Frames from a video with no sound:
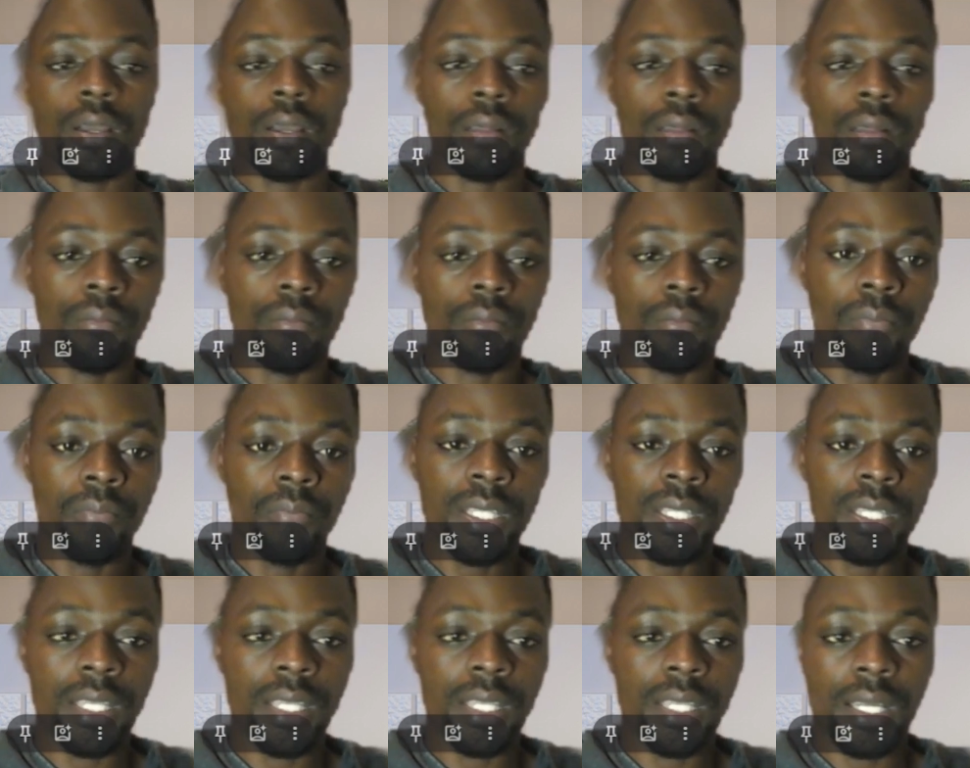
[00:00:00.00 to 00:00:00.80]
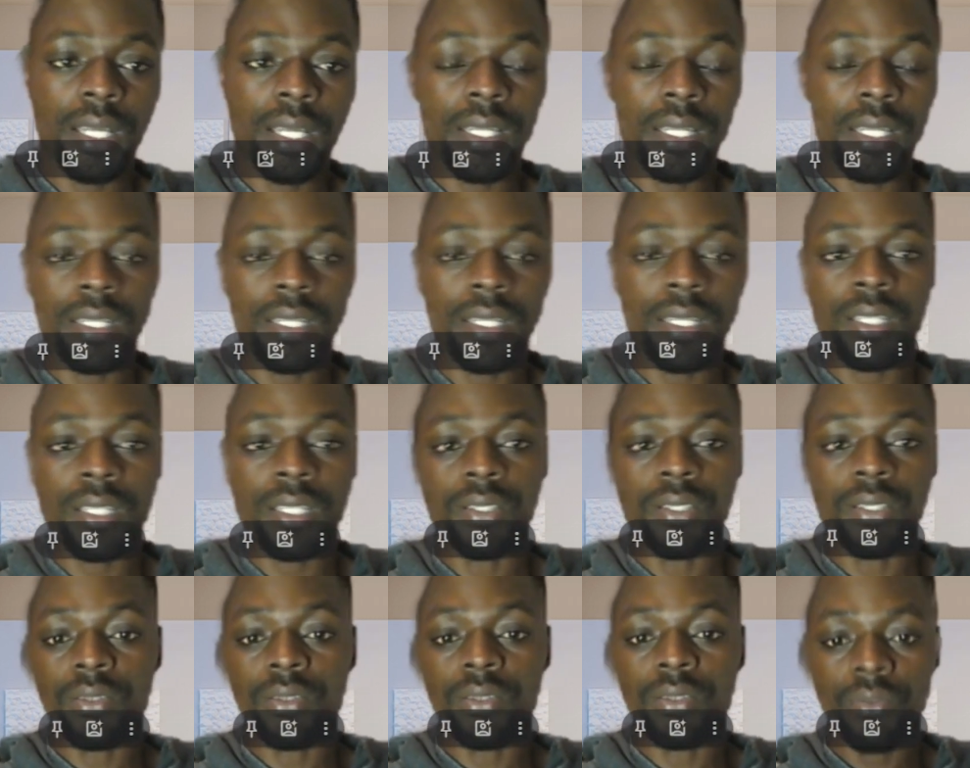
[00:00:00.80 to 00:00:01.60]
meeting attendees.
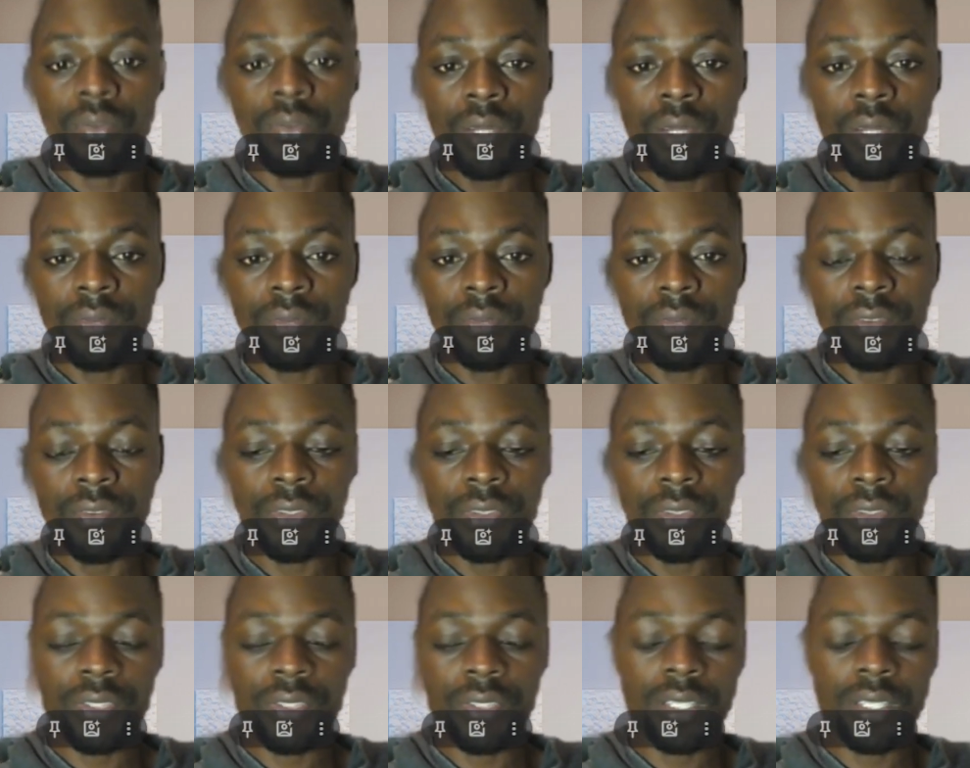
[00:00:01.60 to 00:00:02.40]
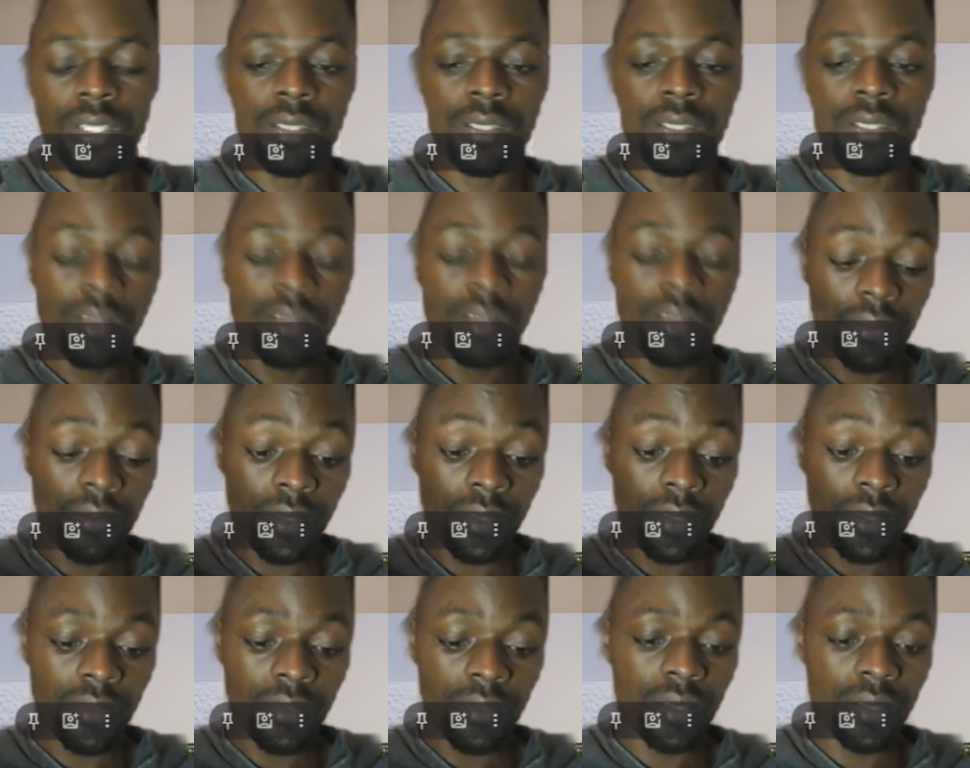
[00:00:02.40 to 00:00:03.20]
One of those is, and that
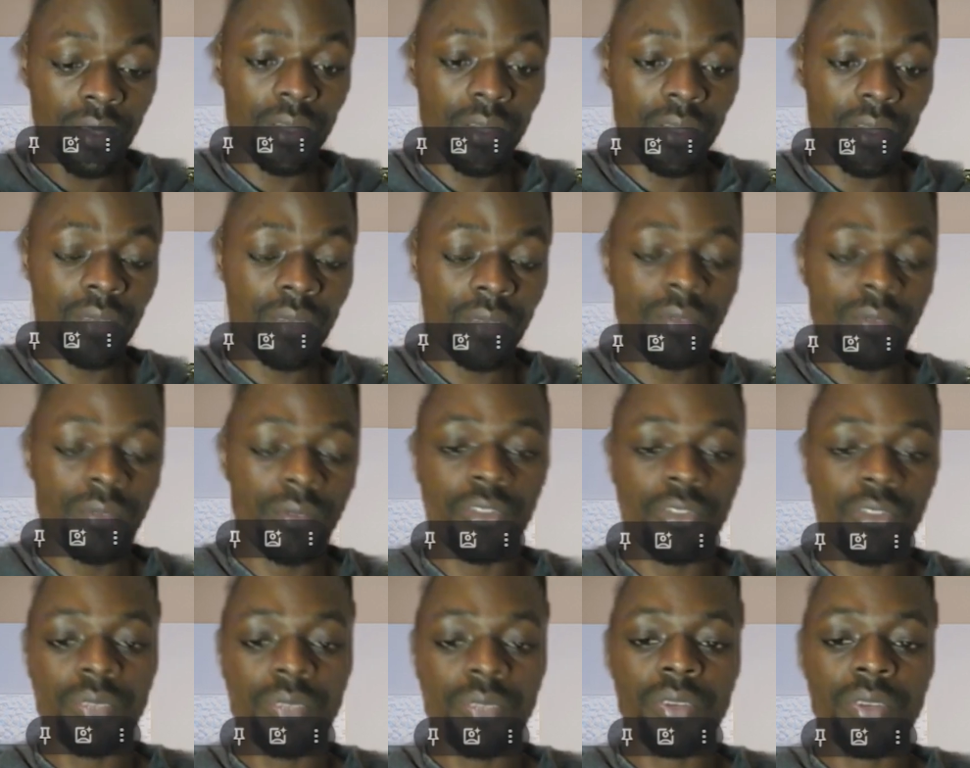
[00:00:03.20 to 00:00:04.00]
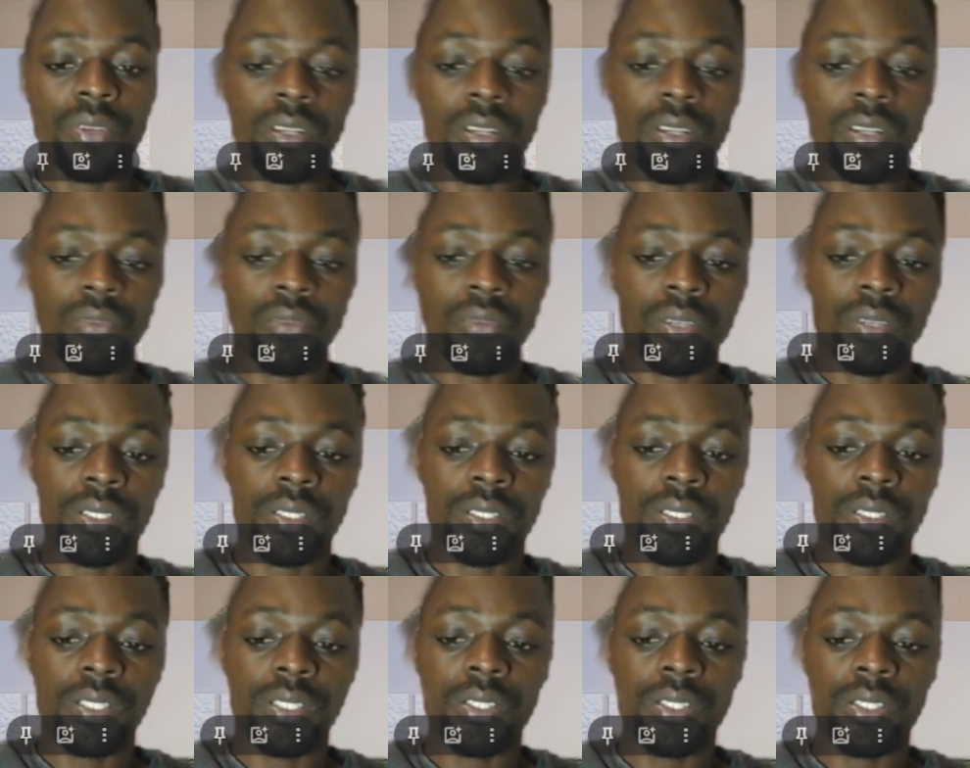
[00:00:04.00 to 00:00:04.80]
actually one of the most important one,
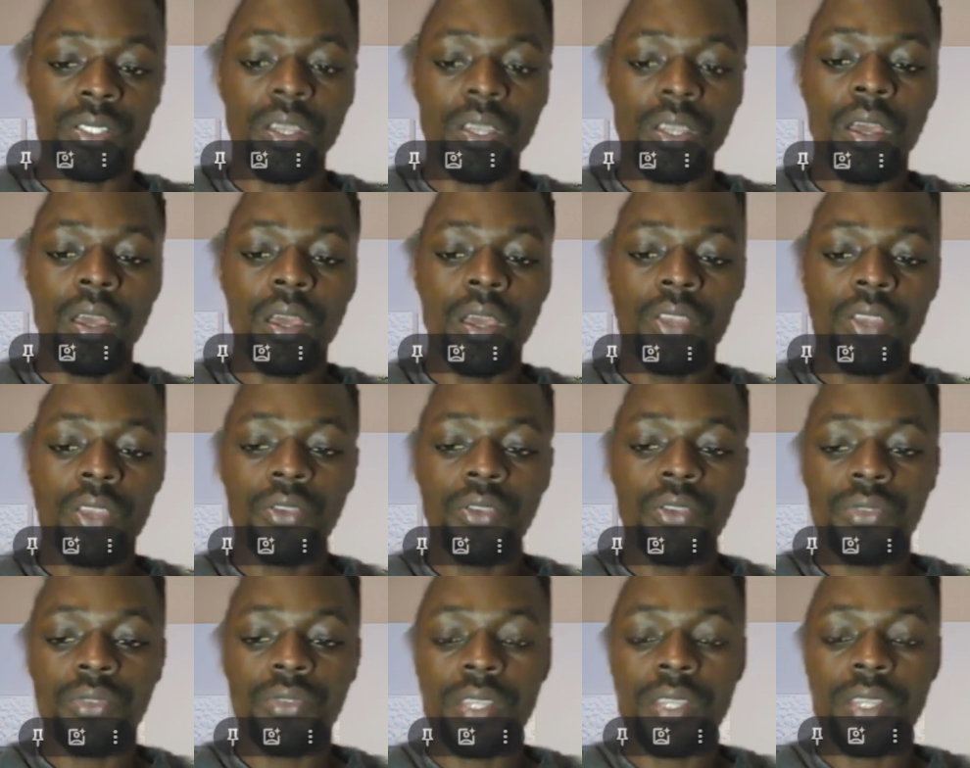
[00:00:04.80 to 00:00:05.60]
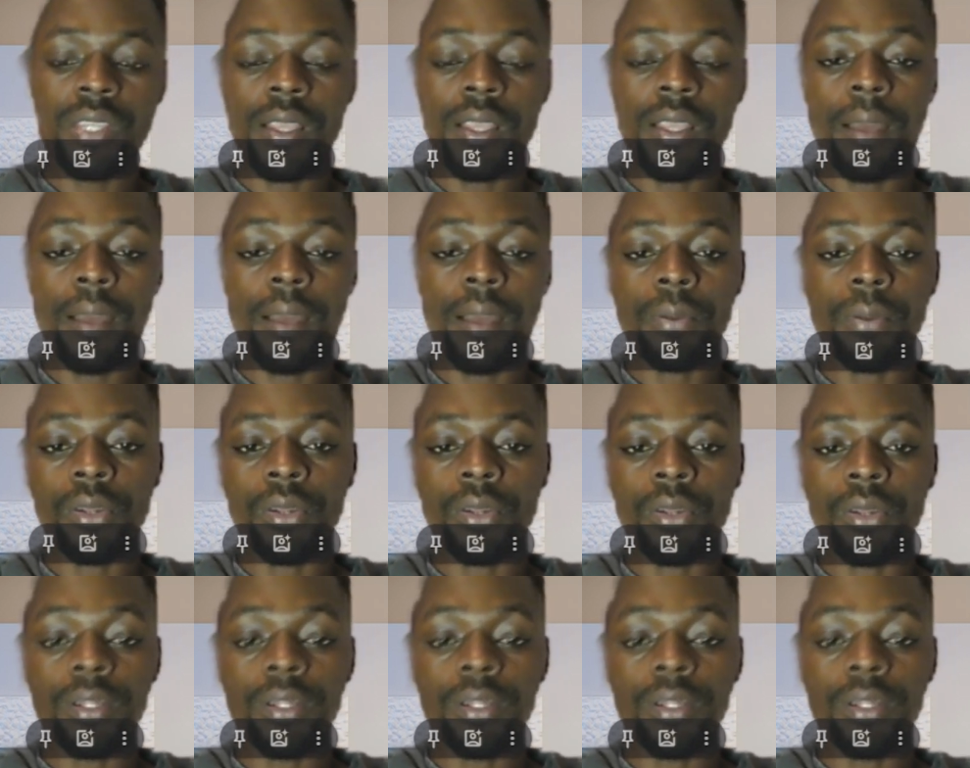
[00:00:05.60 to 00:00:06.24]
is using a poll.